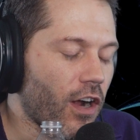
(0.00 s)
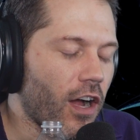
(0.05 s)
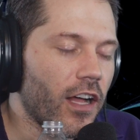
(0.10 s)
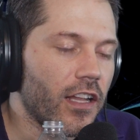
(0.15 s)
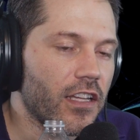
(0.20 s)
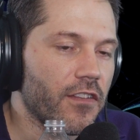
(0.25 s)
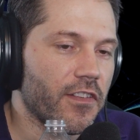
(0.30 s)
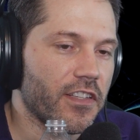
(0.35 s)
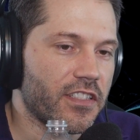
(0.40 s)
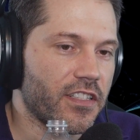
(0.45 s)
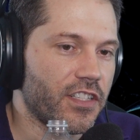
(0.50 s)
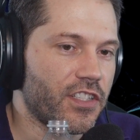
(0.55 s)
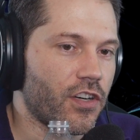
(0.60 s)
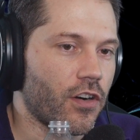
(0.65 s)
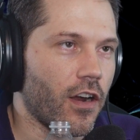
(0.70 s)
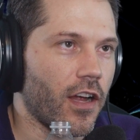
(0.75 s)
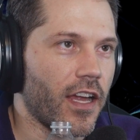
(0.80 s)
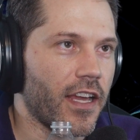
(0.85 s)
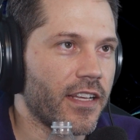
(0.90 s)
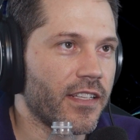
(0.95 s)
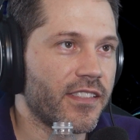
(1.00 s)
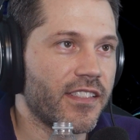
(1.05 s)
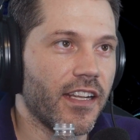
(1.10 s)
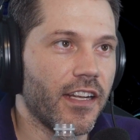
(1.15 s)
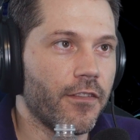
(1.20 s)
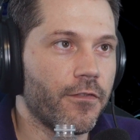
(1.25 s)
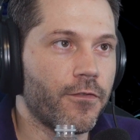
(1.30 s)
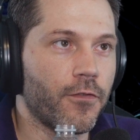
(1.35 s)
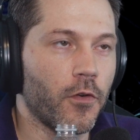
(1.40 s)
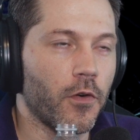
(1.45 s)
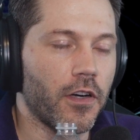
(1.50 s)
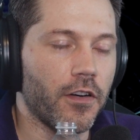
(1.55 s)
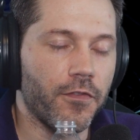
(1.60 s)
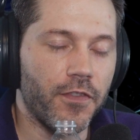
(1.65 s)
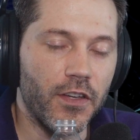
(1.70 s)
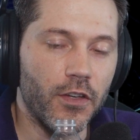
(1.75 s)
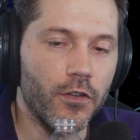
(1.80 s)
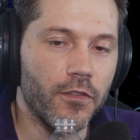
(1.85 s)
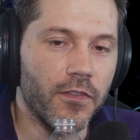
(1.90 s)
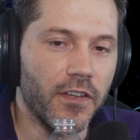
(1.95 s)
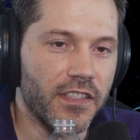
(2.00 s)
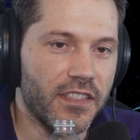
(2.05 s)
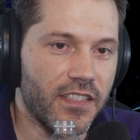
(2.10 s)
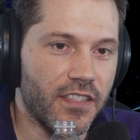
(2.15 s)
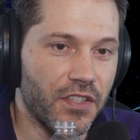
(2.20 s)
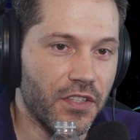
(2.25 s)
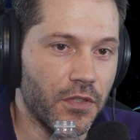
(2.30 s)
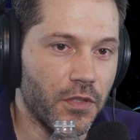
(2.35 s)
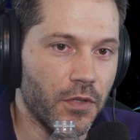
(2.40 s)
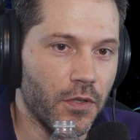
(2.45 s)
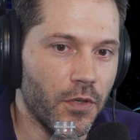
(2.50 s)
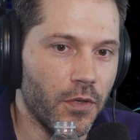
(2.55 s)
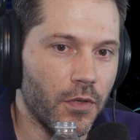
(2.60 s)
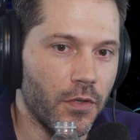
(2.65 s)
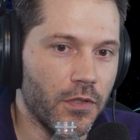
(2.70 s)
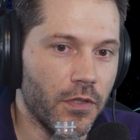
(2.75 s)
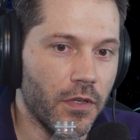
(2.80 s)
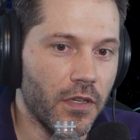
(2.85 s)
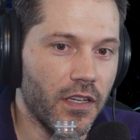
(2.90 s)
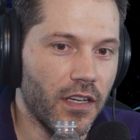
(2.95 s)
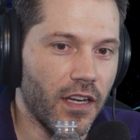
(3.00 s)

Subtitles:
all of us to try instead of for a few of us to...